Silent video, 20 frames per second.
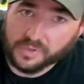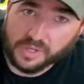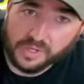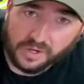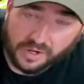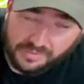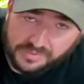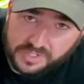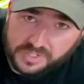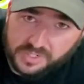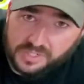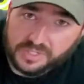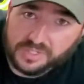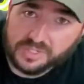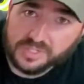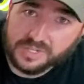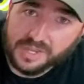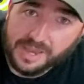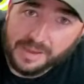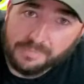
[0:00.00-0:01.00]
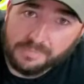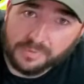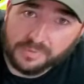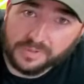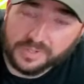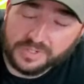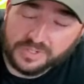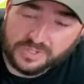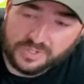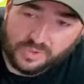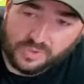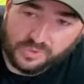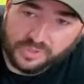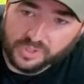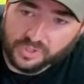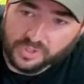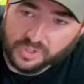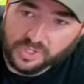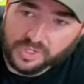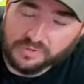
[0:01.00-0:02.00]
And obviously this is happen this is
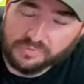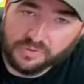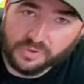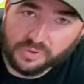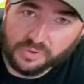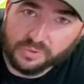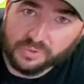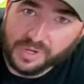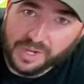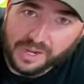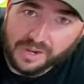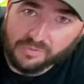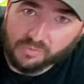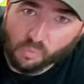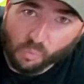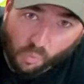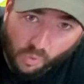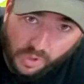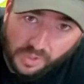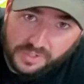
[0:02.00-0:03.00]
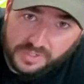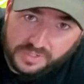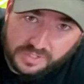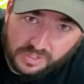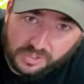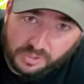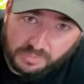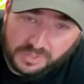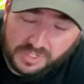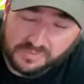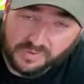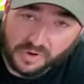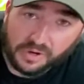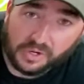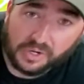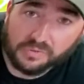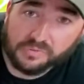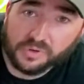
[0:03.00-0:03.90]
only good if you have one cylinder misfiring.